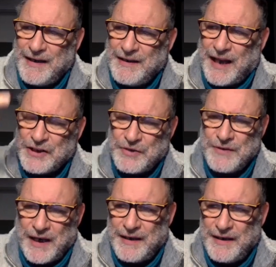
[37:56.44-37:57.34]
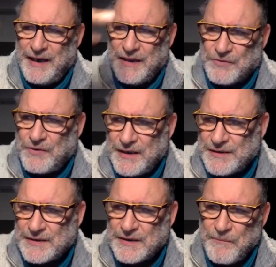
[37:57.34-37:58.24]
national
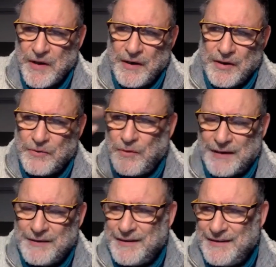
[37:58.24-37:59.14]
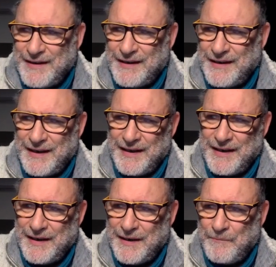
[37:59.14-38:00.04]
interests rather than
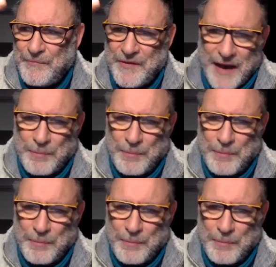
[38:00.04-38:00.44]
a